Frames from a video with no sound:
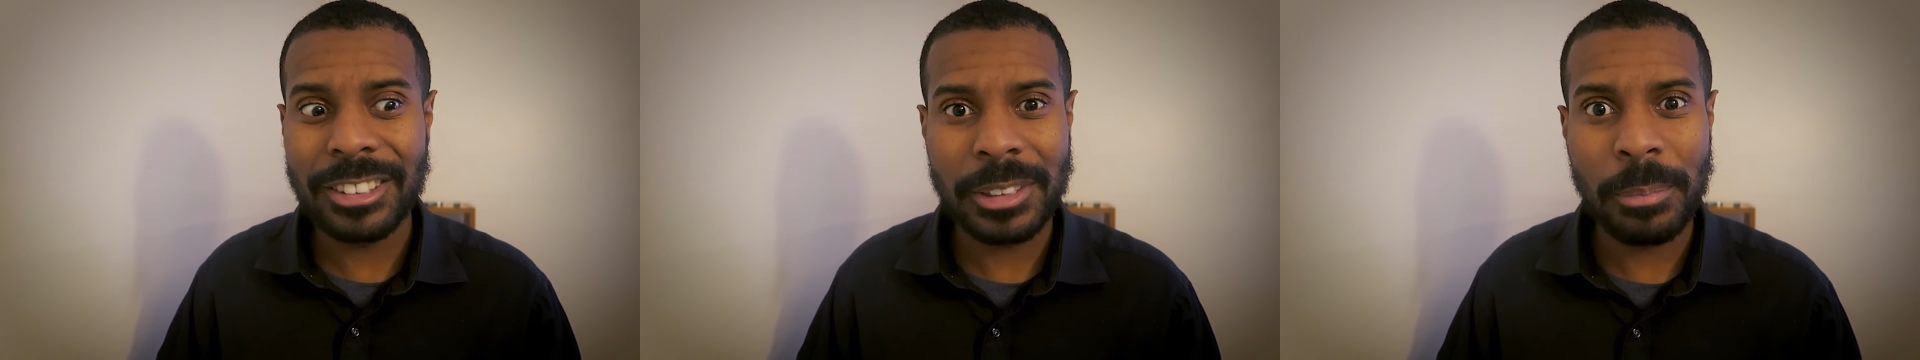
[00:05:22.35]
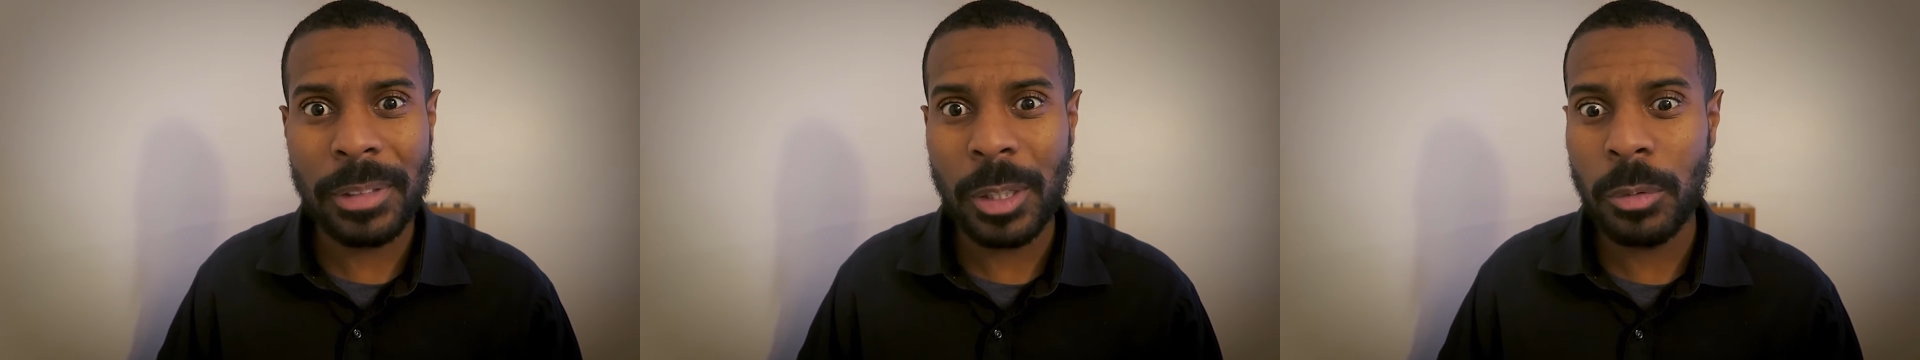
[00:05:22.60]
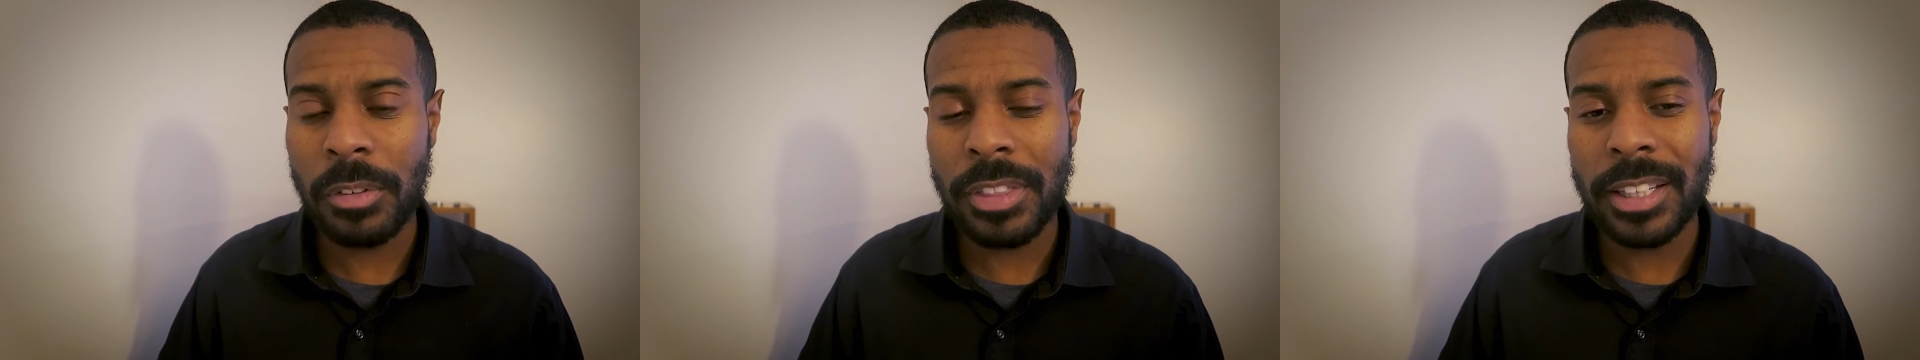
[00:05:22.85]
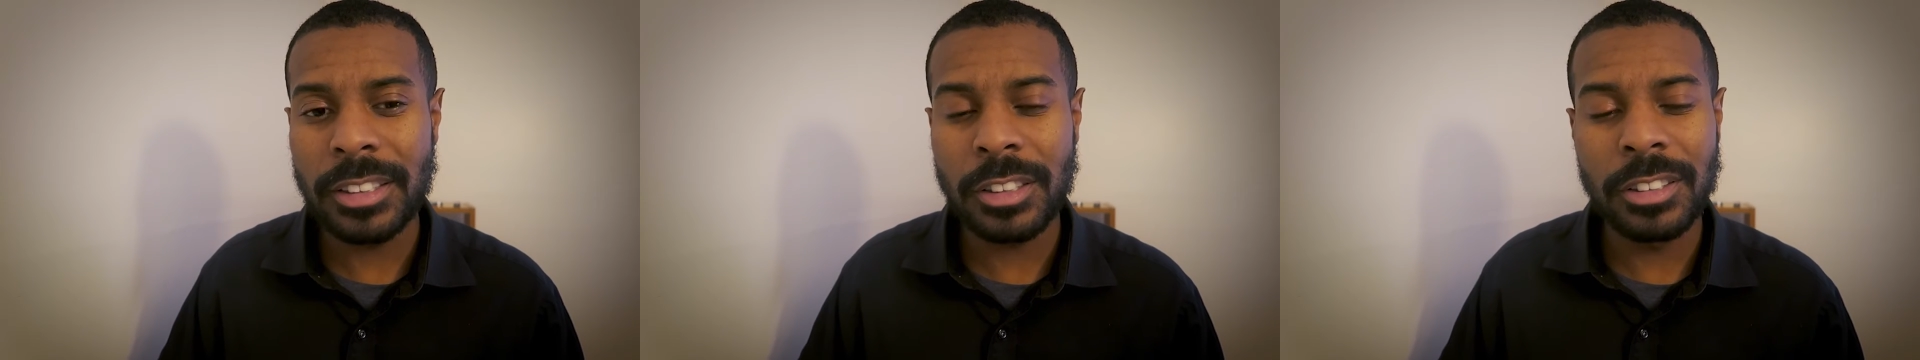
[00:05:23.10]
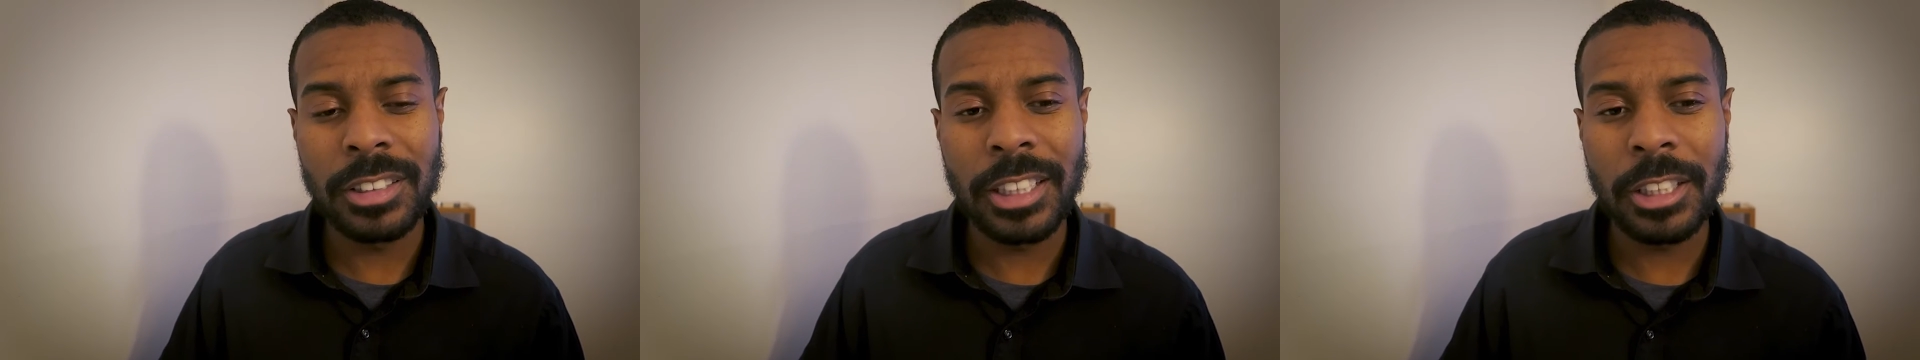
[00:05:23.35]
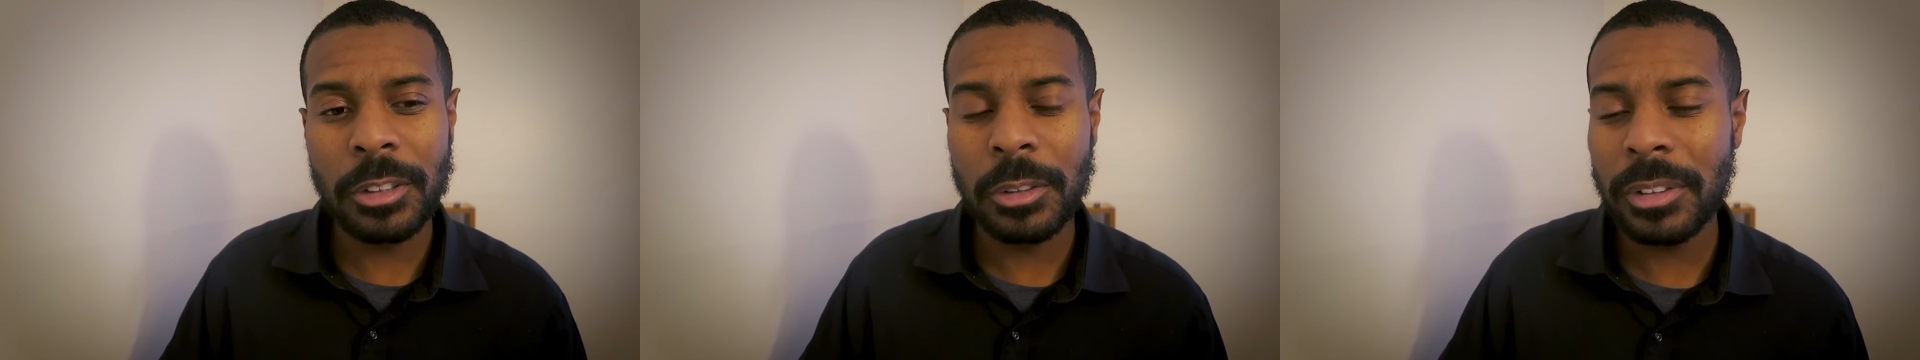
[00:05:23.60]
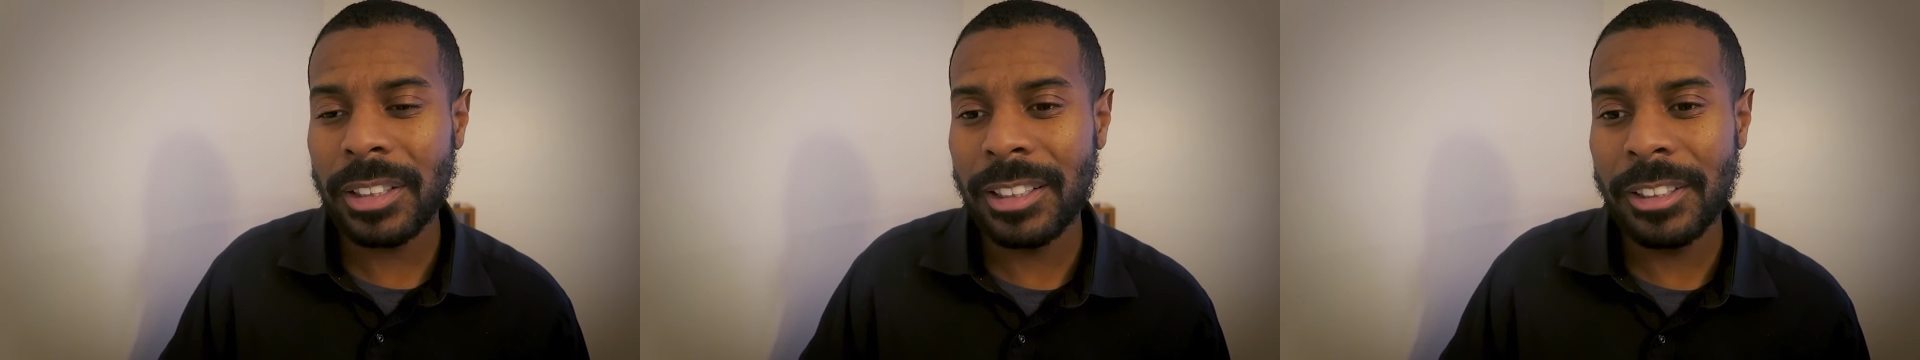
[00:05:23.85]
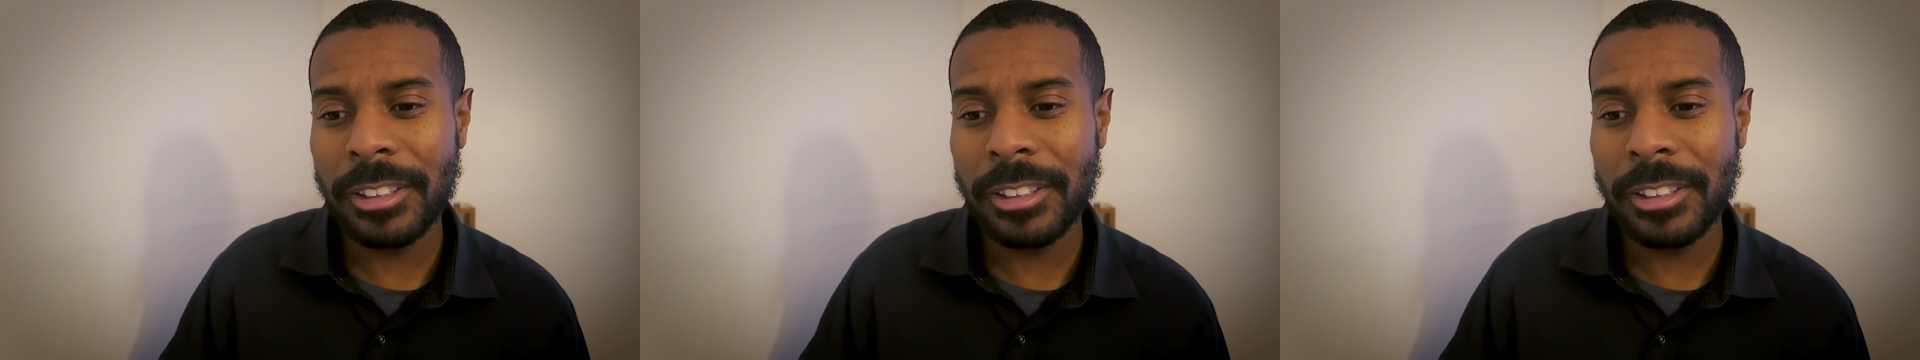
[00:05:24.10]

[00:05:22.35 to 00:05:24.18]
or something with this, you know.